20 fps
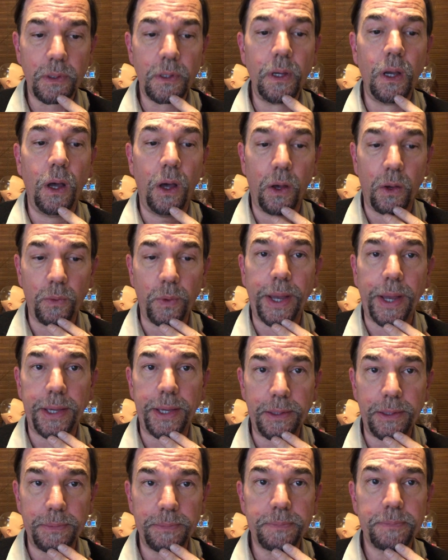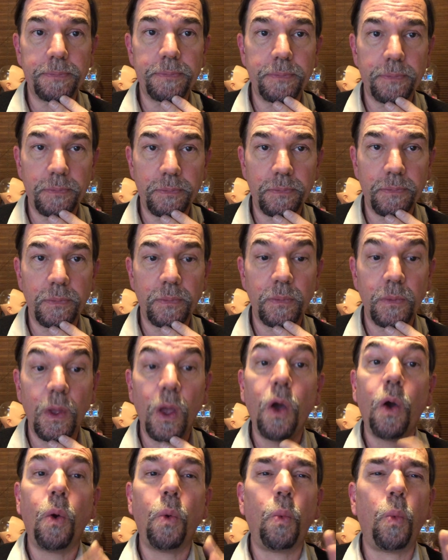All right.
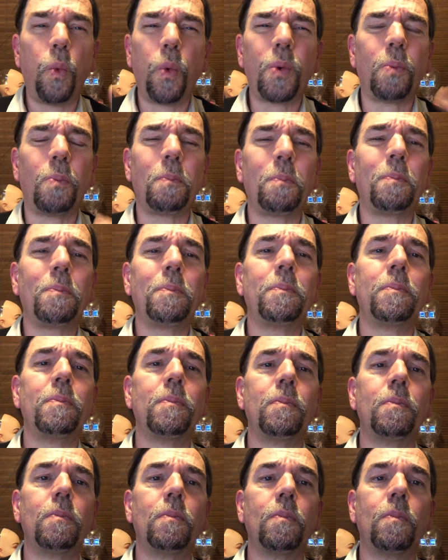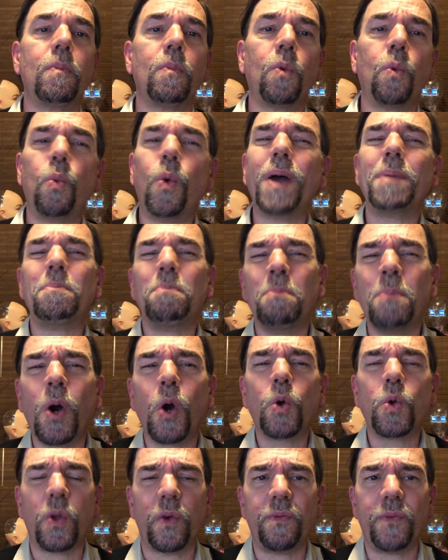Well, what
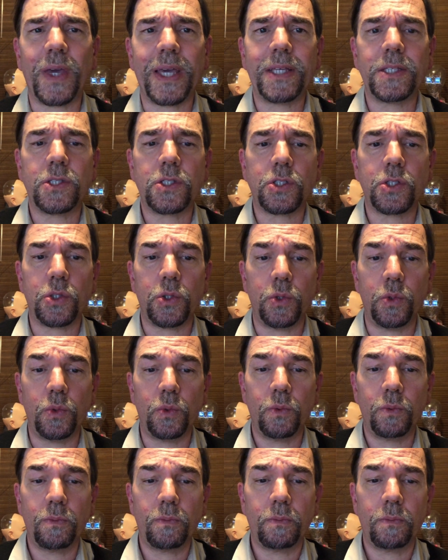motivates you?